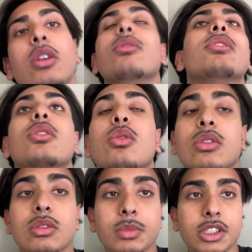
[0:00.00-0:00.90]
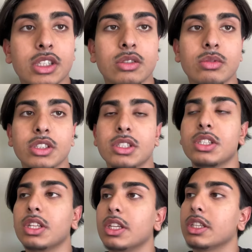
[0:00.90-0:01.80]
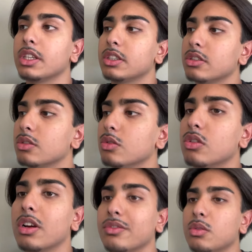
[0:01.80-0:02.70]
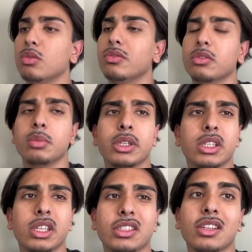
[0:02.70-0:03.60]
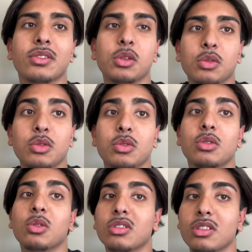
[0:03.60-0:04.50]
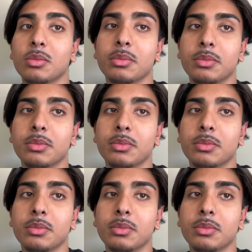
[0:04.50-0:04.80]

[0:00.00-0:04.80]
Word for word: Gonna throw on some accessories and shit like that. Just go drive cool for a bit in case I have to go into a store or something.